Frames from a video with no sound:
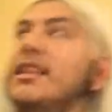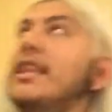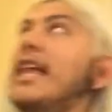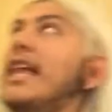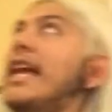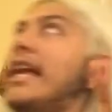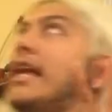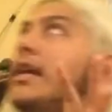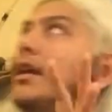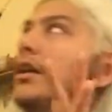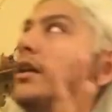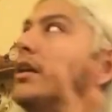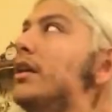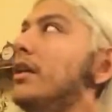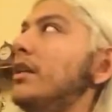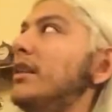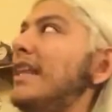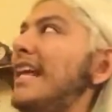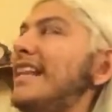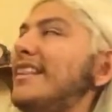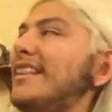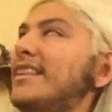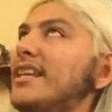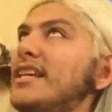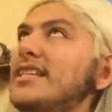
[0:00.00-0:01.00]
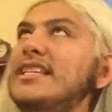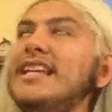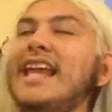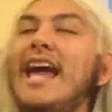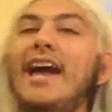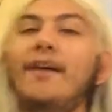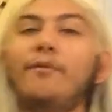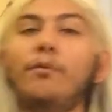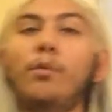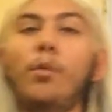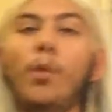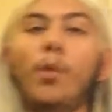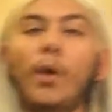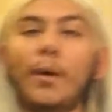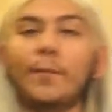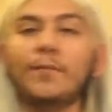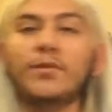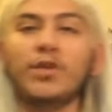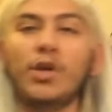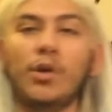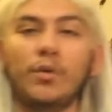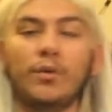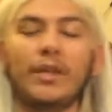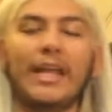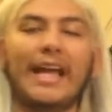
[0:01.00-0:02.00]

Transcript: like that doesn't have warm tone.